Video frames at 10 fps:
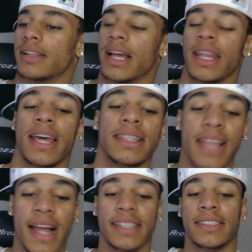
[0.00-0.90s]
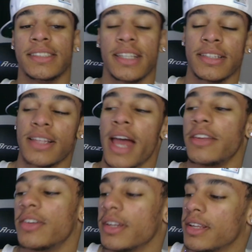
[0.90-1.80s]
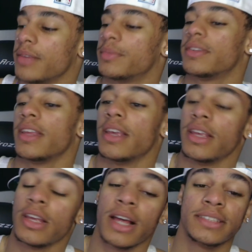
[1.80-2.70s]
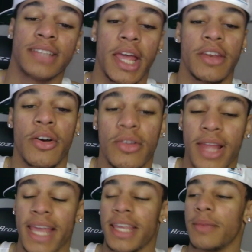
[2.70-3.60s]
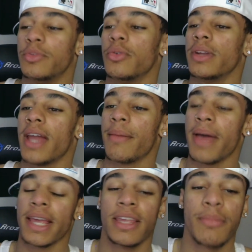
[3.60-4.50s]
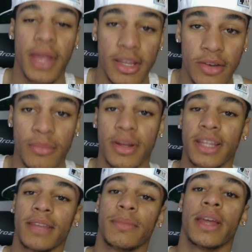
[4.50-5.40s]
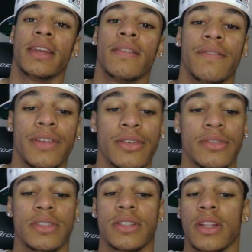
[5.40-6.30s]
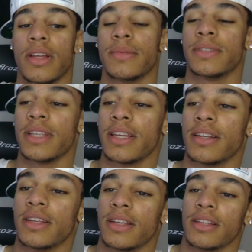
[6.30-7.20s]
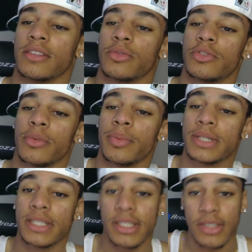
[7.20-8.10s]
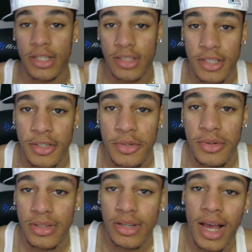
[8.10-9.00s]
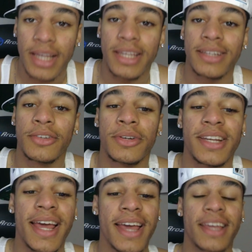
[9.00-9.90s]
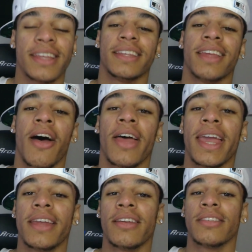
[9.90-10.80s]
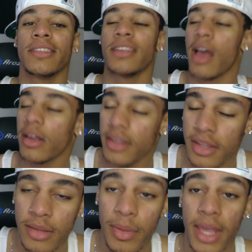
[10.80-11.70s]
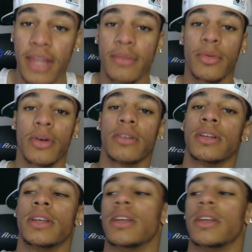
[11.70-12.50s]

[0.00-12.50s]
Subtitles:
I like that. 6ix9ine, you keep you gotta stay in your own lane. Keep doing that, man. Keep making your money. Keep getting them views. You know what I'm saying? That's what you were put on this earth to do. You gotta keep doing that. Y'all haters, y'all can keep hating, bro.